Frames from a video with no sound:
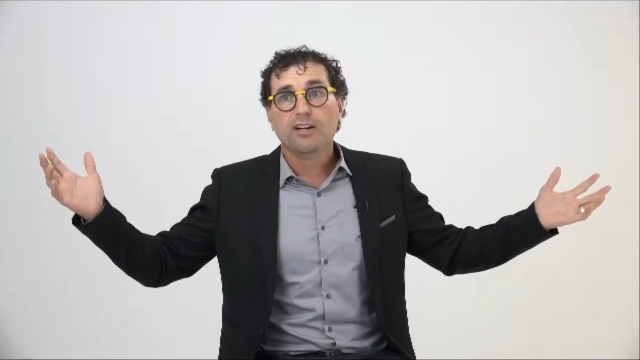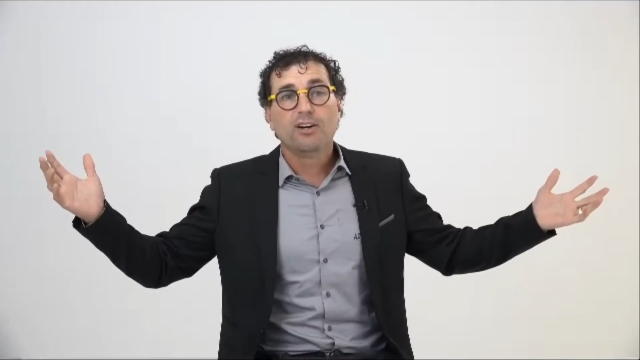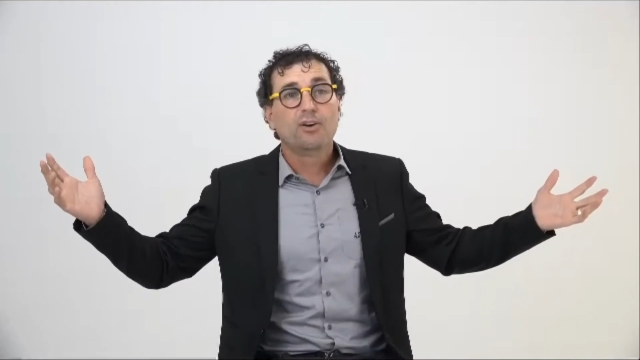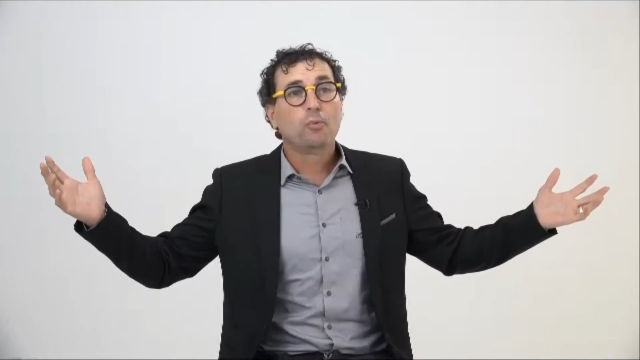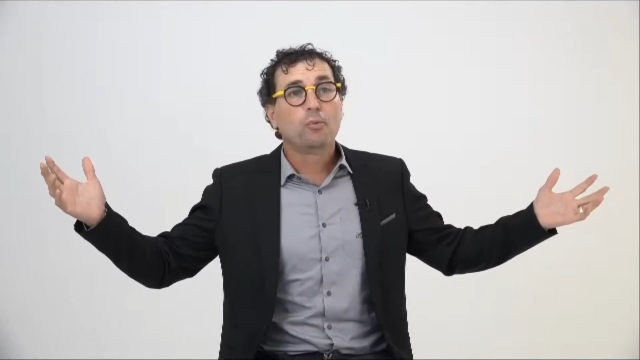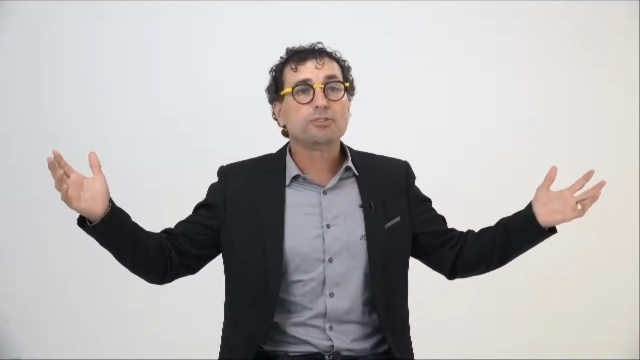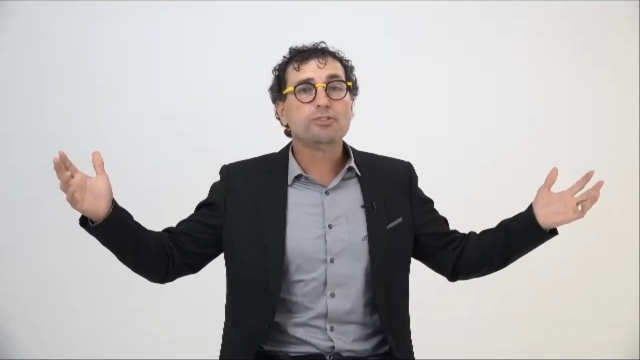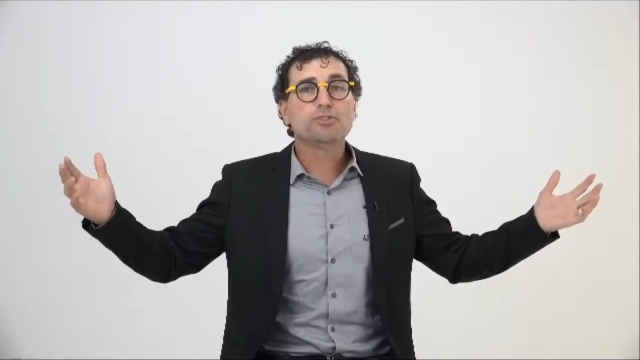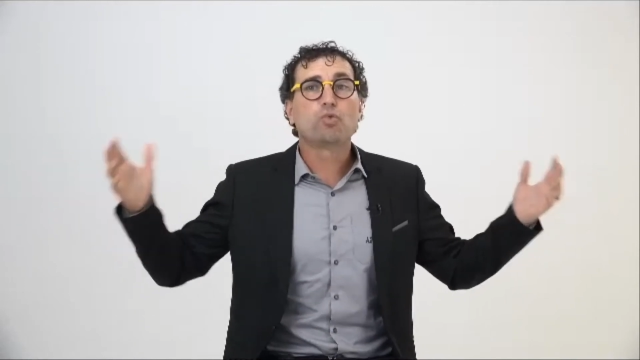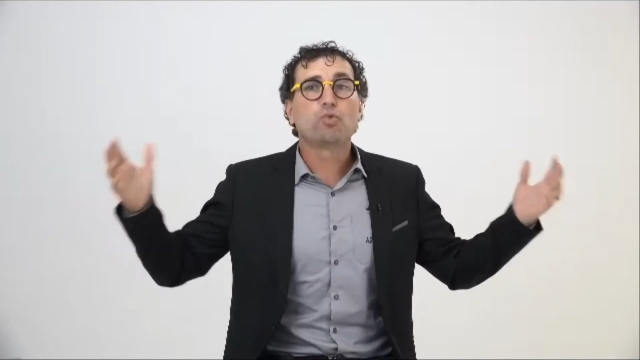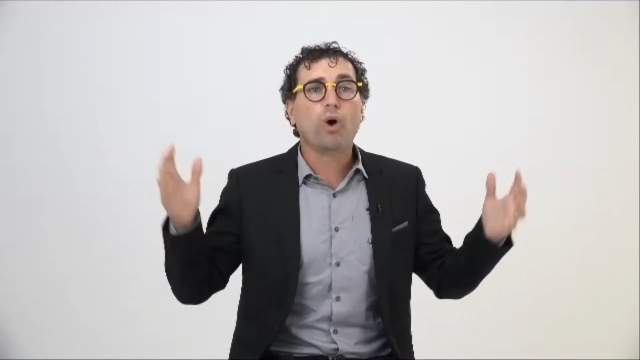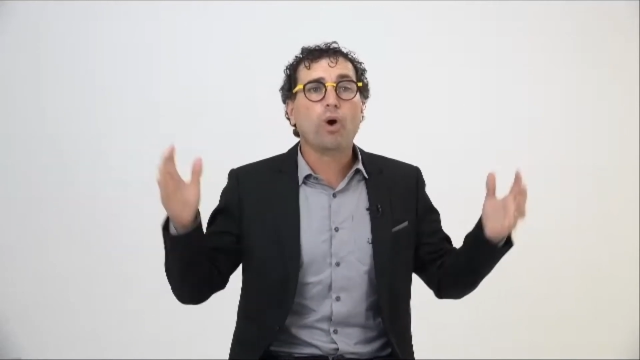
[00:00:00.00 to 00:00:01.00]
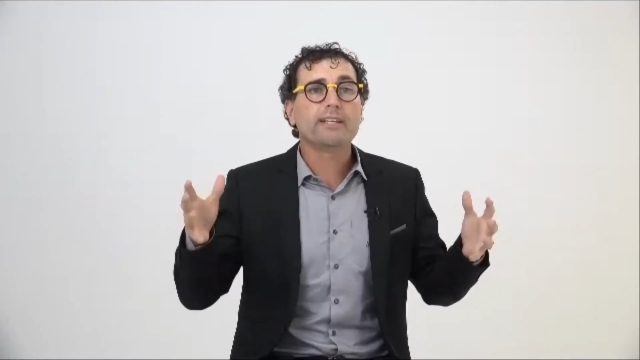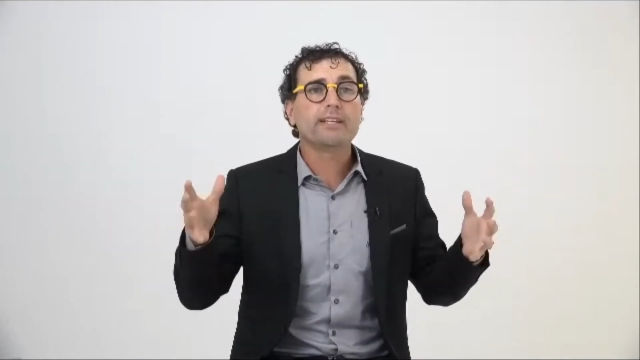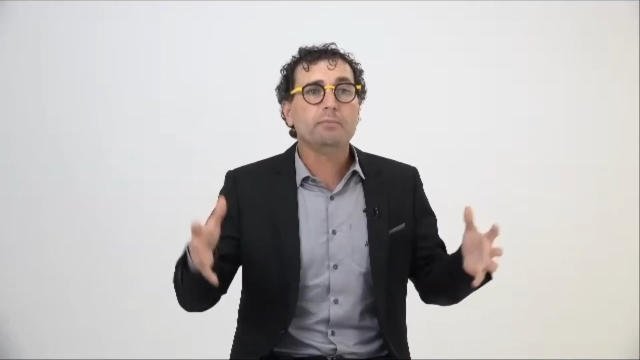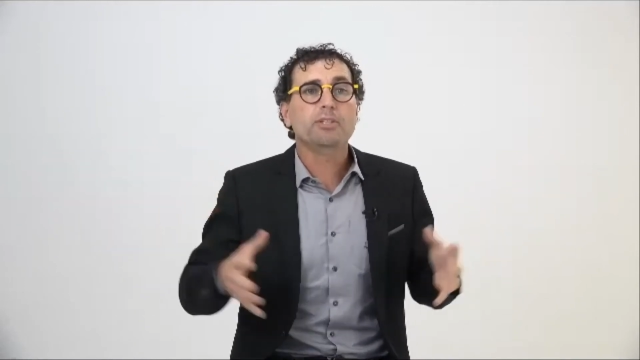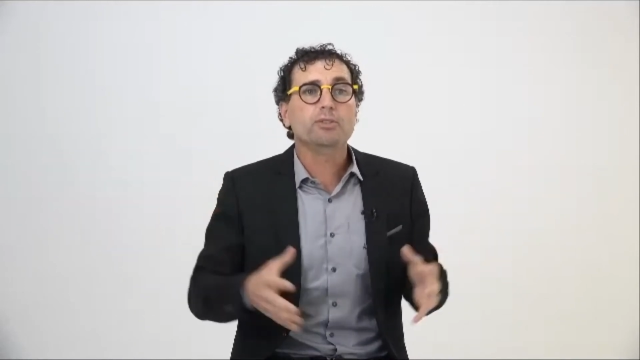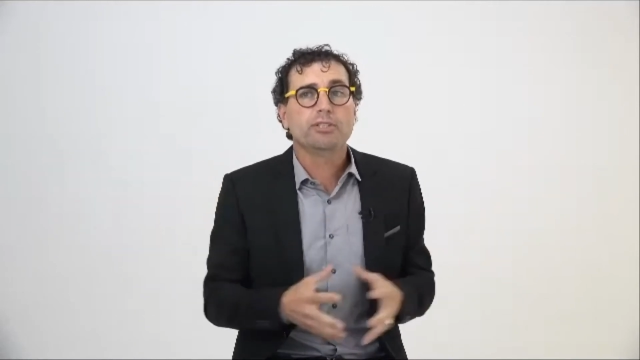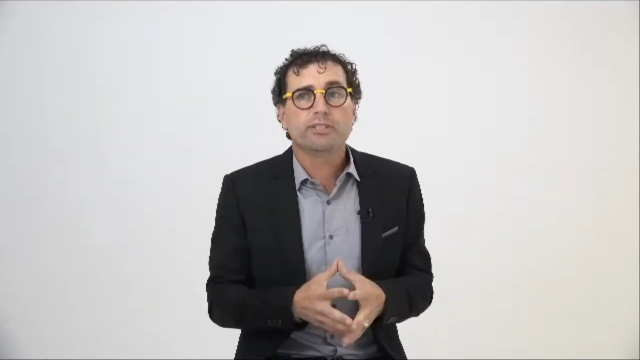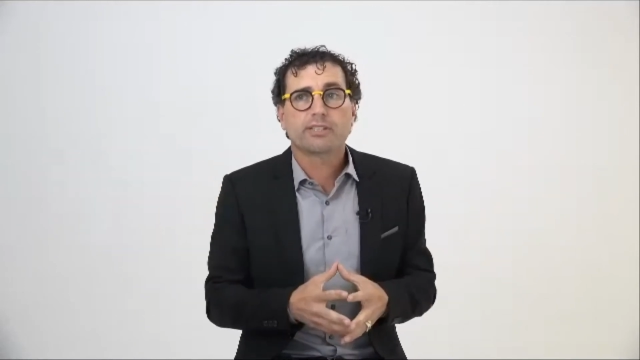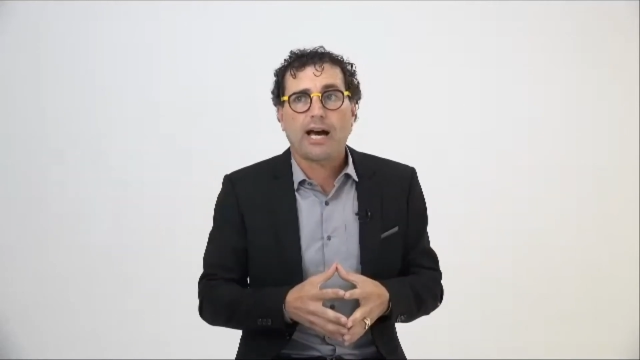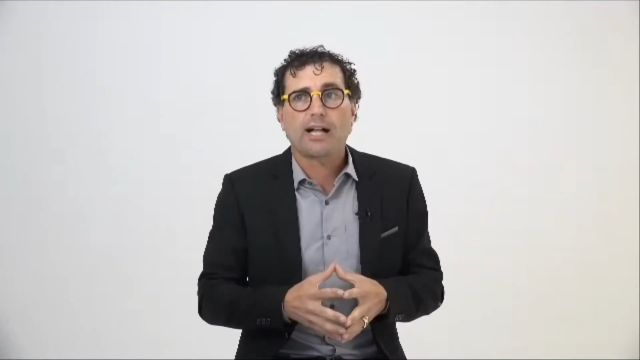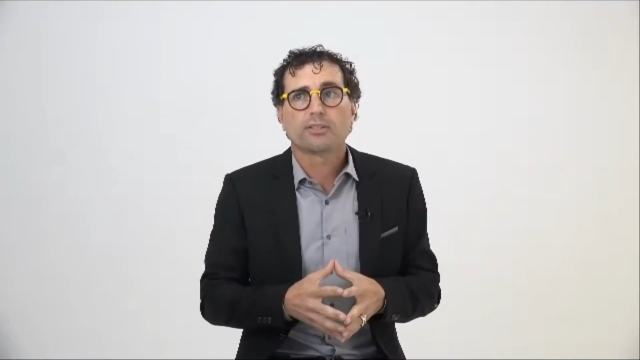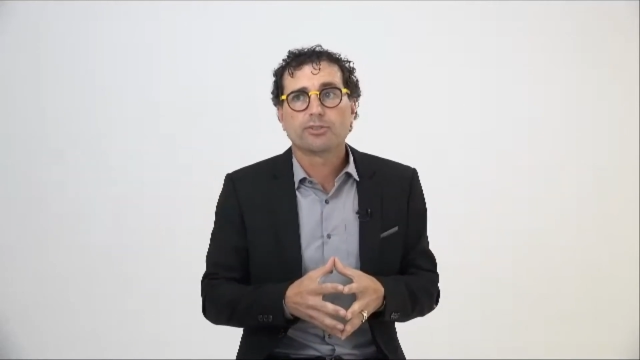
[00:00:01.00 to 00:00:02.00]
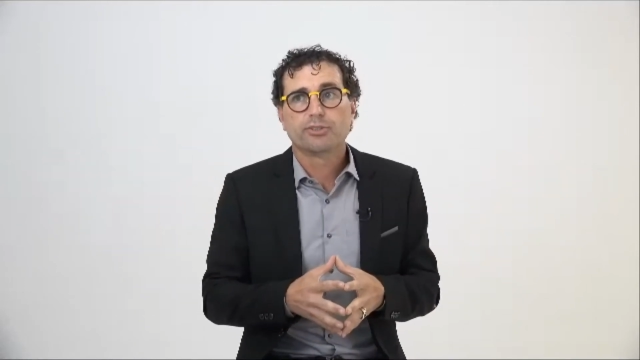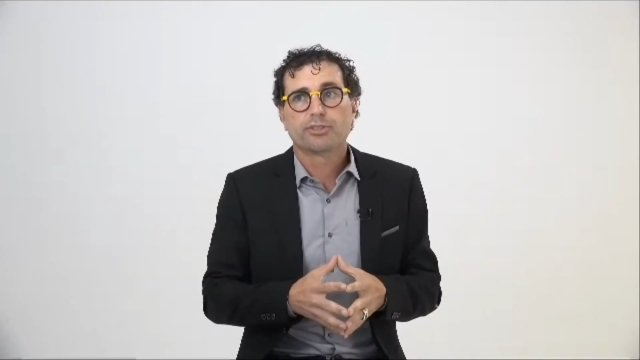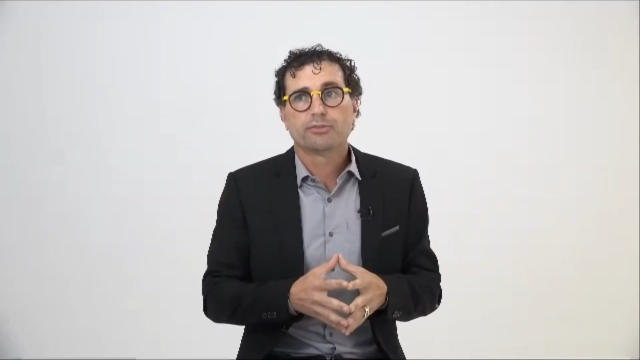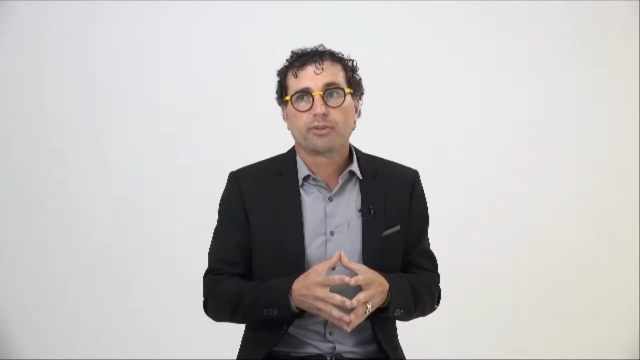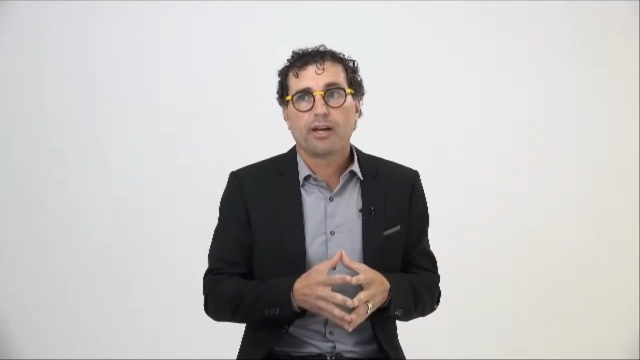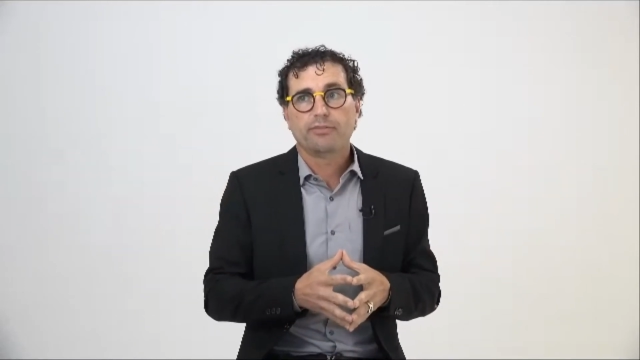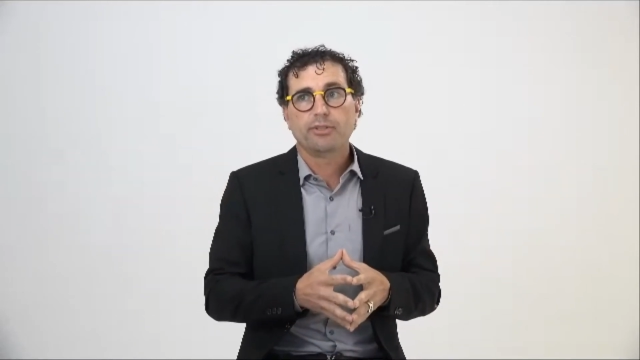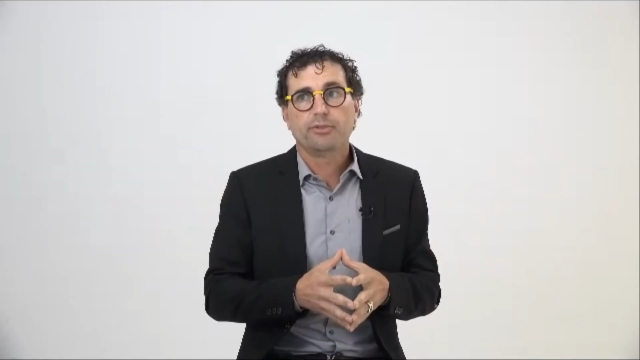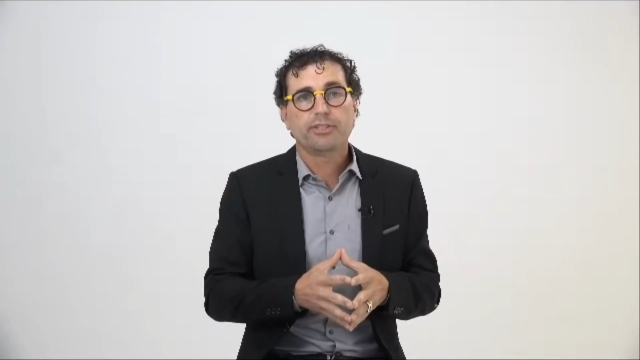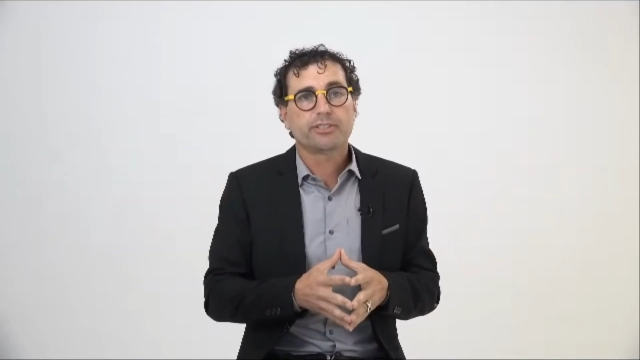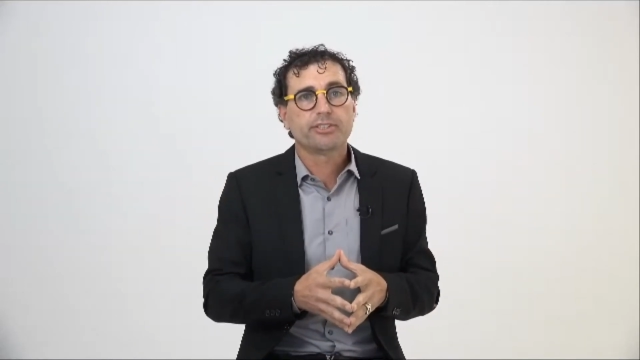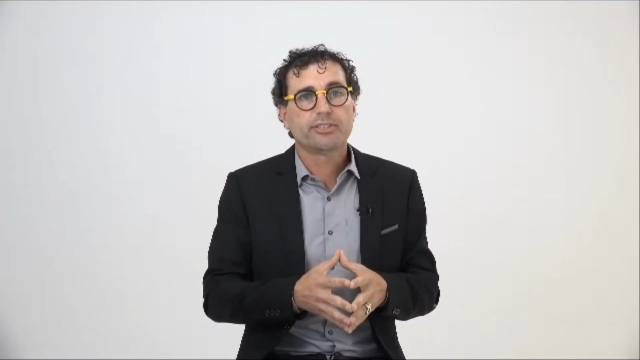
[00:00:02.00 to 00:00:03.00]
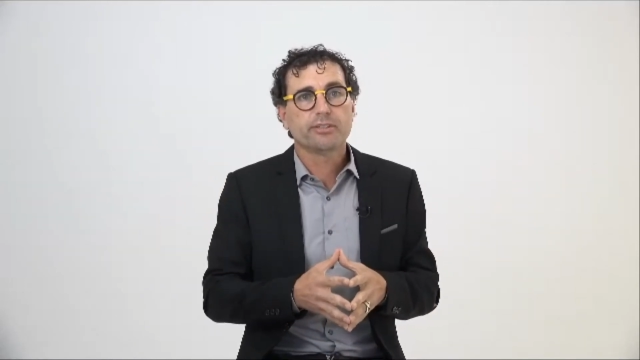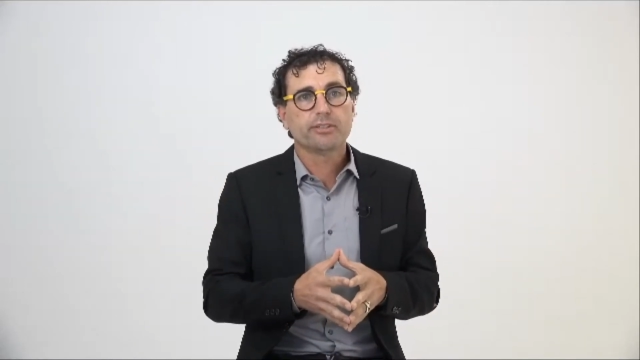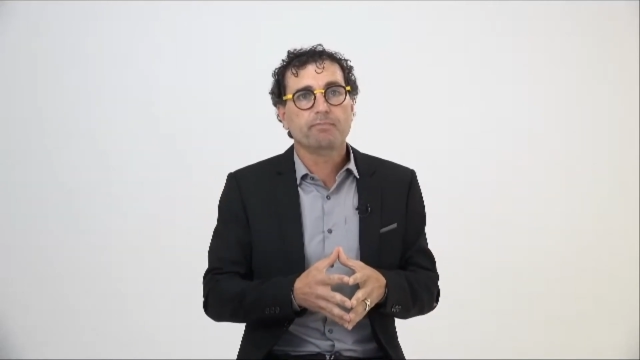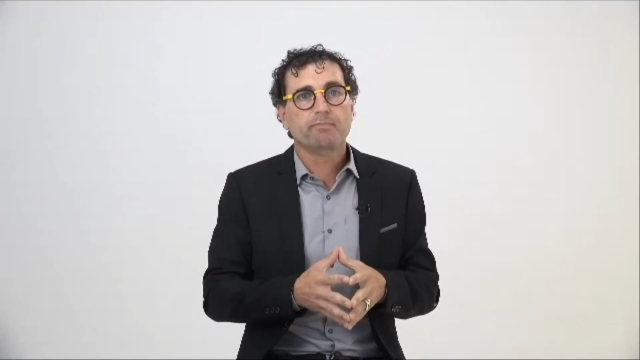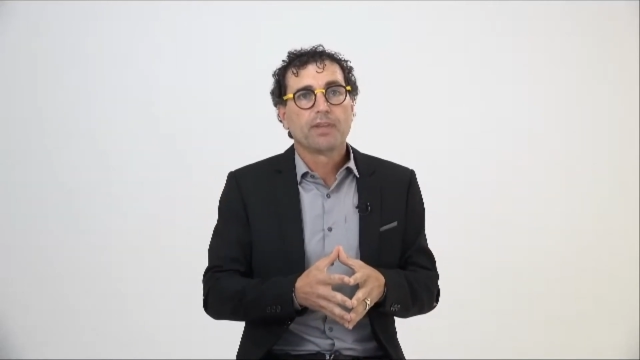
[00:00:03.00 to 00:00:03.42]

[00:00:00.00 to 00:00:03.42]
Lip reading: We'll do $20 million in revenue this year.